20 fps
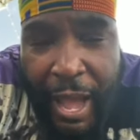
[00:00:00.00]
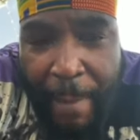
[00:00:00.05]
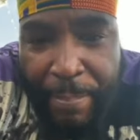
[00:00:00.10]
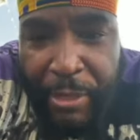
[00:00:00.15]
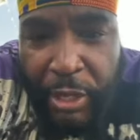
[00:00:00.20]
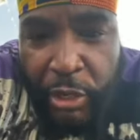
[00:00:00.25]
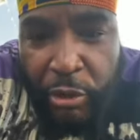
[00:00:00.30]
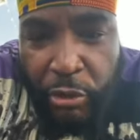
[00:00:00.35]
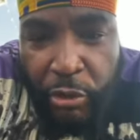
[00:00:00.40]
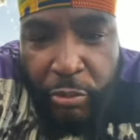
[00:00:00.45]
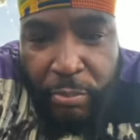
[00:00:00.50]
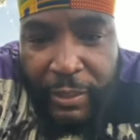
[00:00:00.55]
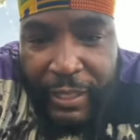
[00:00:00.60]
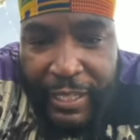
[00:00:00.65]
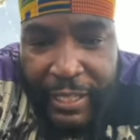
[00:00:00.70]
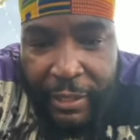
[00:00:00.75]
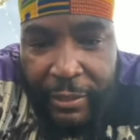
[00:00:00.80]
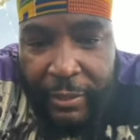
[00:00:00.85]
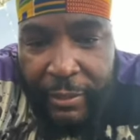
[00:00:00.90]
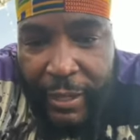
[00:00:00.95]
I'm the group
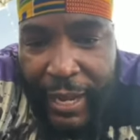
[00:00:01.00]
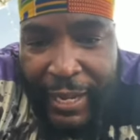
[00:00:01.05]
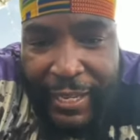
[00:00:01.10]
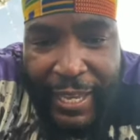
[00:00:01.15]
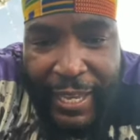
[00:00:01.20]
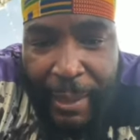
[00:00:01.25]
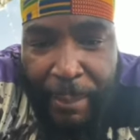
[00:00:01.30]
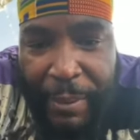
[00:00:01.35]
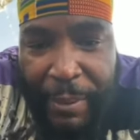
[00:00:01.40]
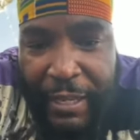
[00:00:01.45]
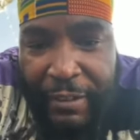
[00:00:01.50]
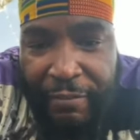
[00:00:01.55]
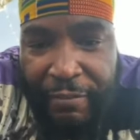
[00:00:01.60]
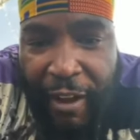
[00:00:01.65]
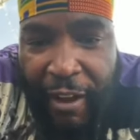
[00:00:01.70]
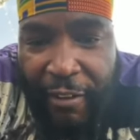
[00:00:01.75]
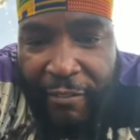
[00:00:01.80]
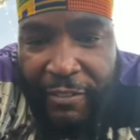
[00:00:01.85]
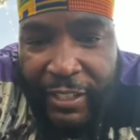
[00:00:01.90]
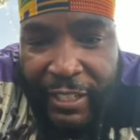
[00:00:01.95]
leader. I can't be
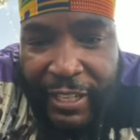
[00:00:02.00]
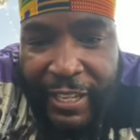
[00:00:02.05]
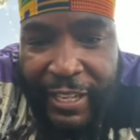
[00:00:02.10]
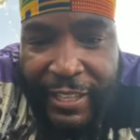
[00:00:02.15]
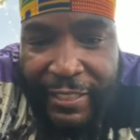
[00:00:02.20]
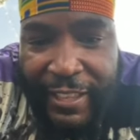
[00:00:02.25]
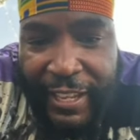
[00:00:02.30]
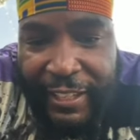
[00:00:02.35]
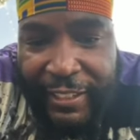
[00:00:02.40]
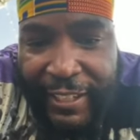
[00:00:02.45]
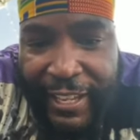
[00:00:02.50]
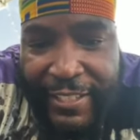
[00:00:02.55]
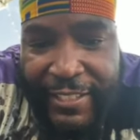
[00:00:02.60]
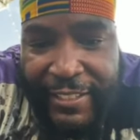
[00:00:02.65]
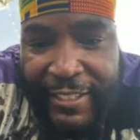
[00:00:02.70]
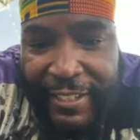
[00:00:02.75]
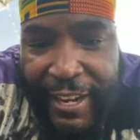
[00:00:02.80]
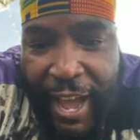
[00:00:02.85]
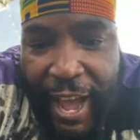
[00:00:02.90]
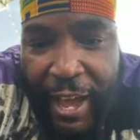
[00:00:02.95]
involved in anything
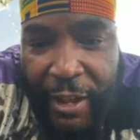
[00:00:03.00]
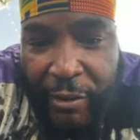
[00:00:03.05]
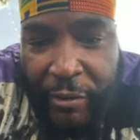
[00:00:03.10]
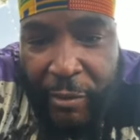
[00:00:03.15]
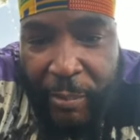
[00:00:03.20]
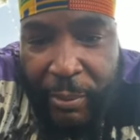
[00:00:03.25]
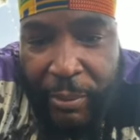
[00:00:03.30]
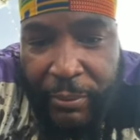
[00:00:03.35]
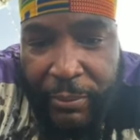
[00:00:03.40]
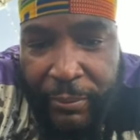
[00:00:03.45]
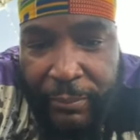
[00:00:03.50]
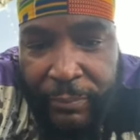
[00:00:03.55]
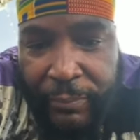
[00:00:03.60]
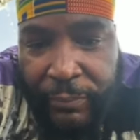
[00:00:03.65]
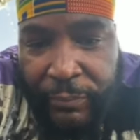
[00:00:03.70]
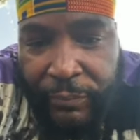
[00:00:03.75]
less than honorable.